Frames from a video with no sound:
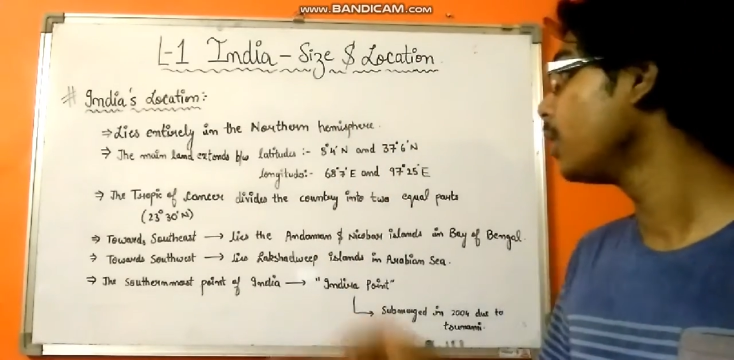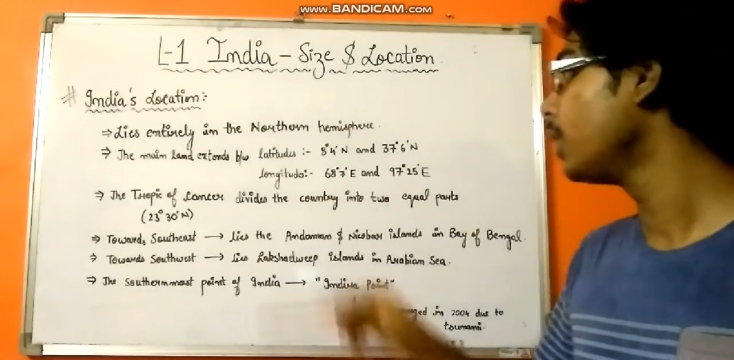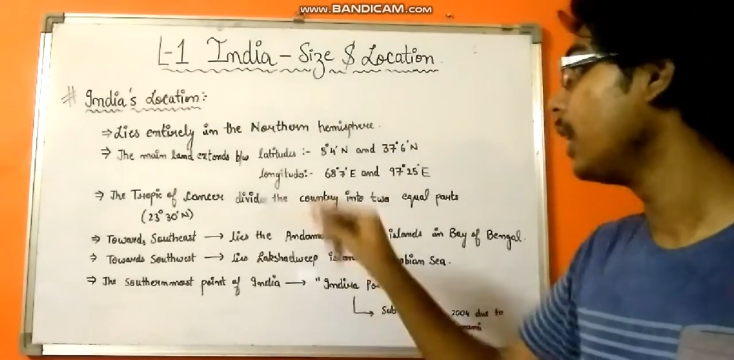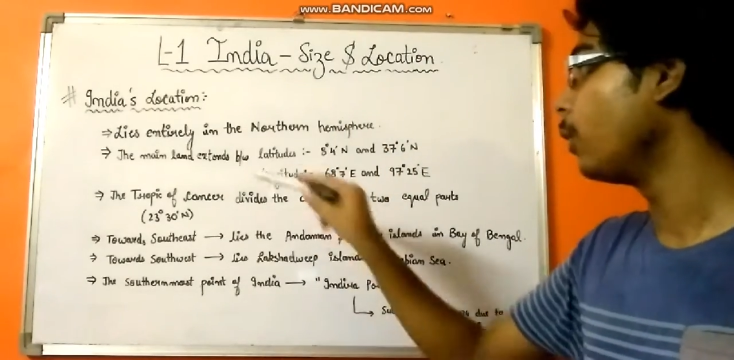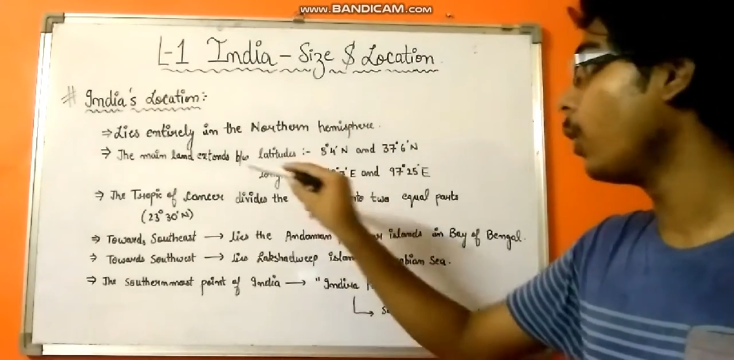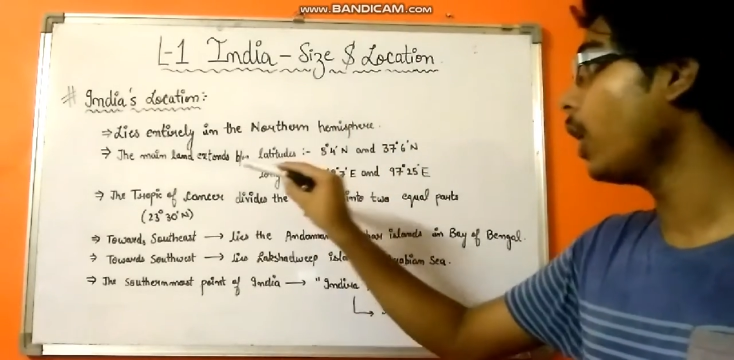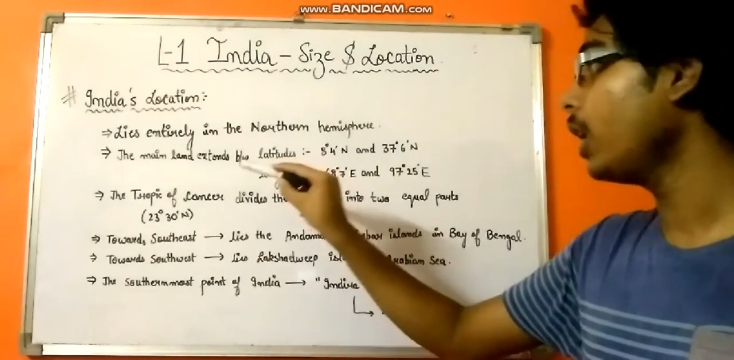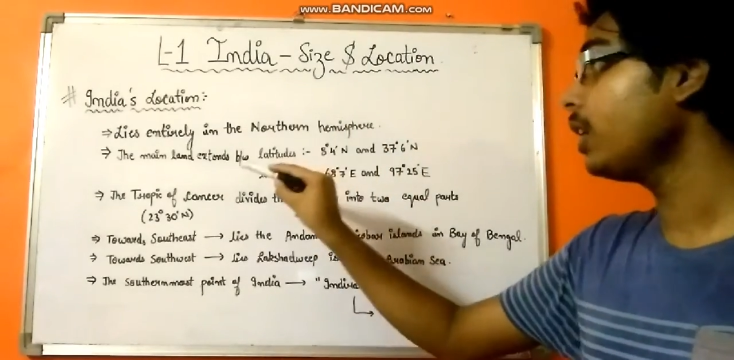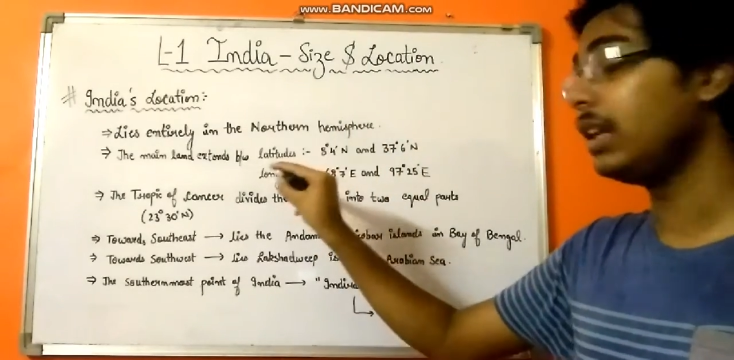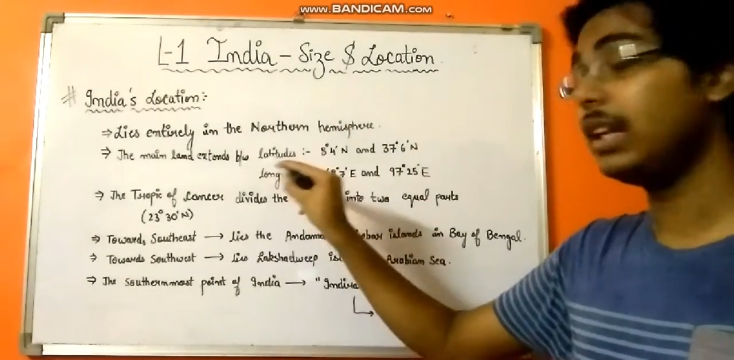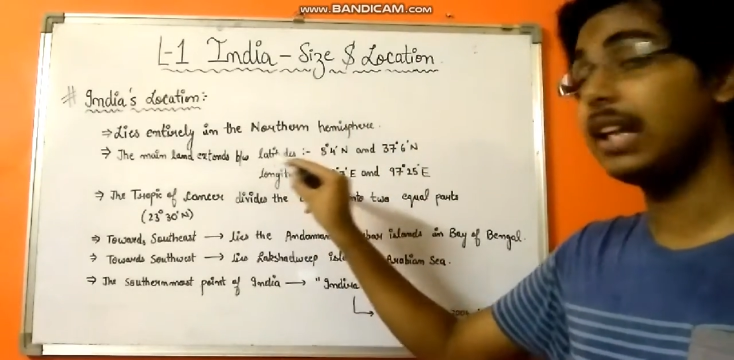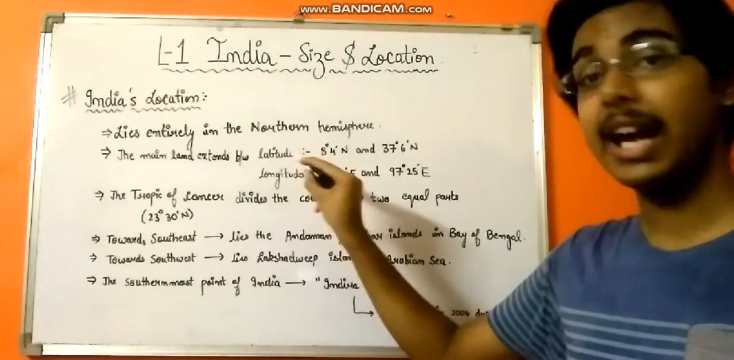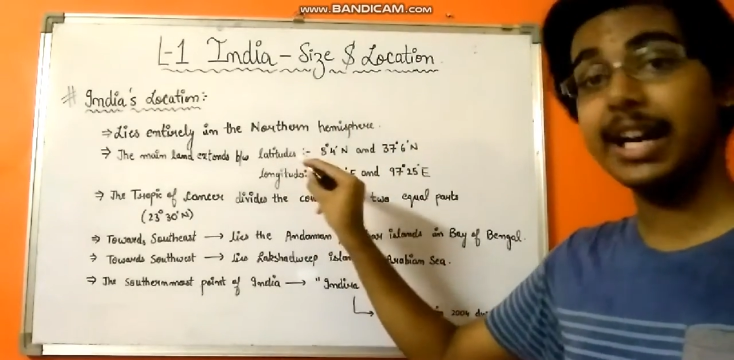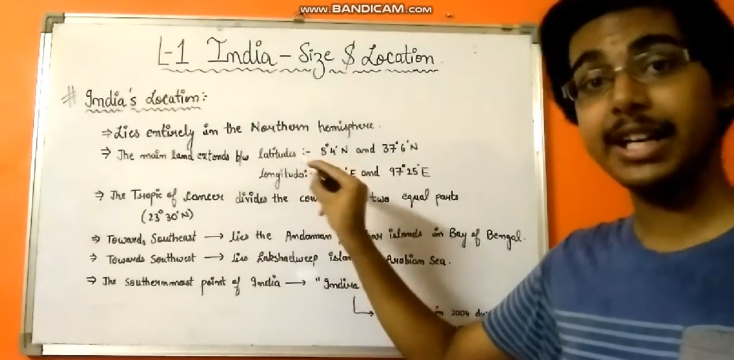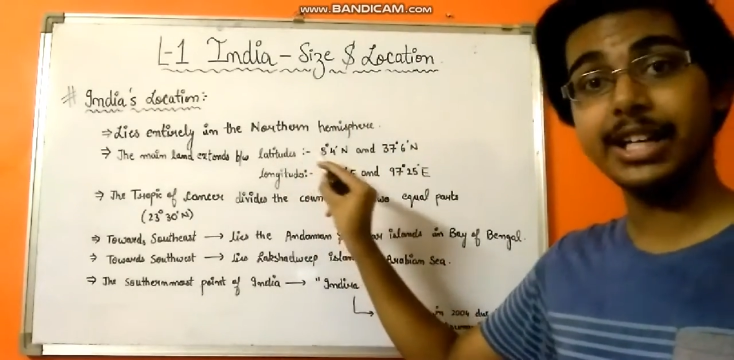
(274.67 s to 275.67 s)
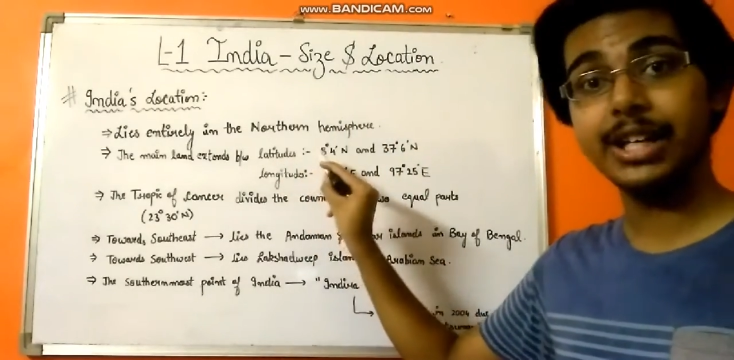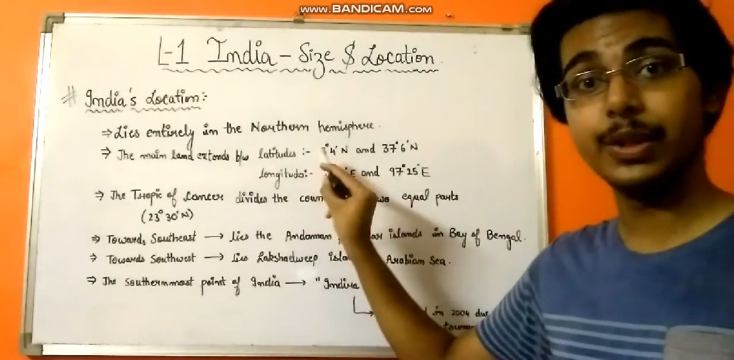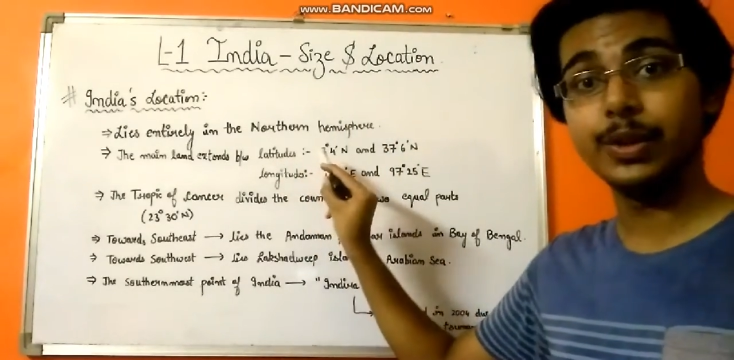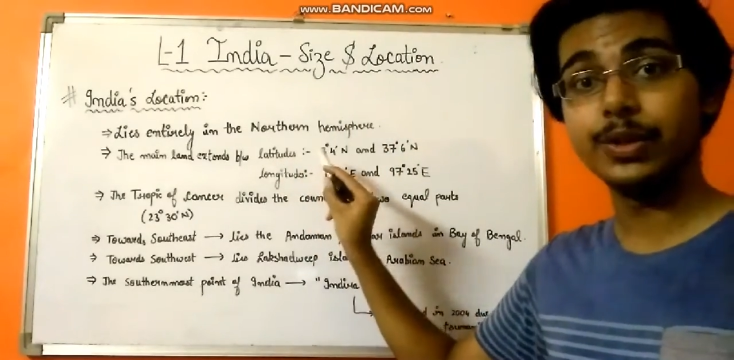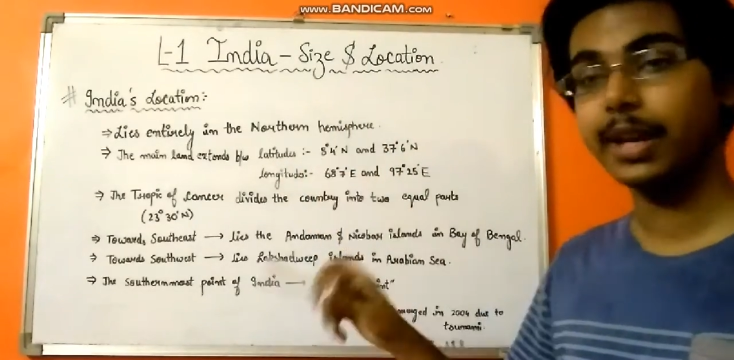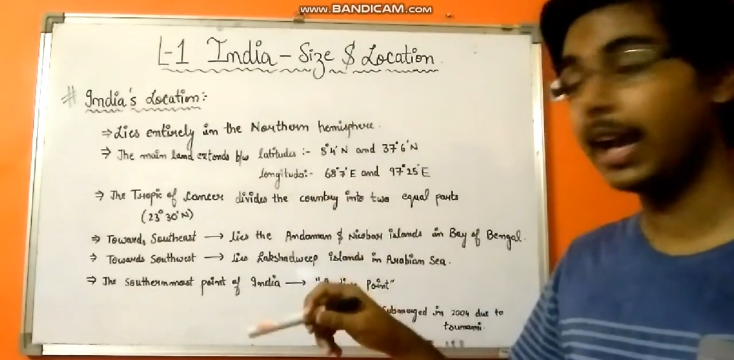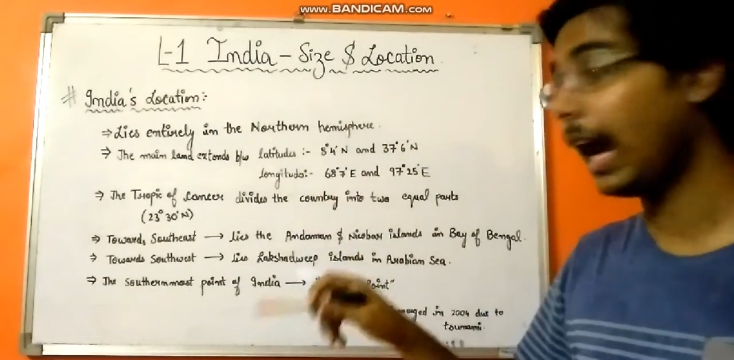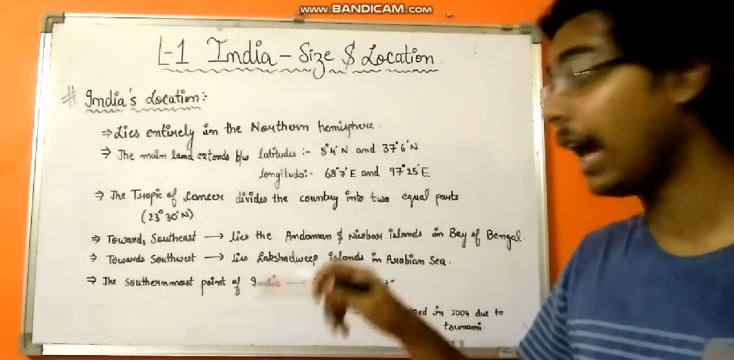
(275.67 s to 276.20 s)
what? Latitude.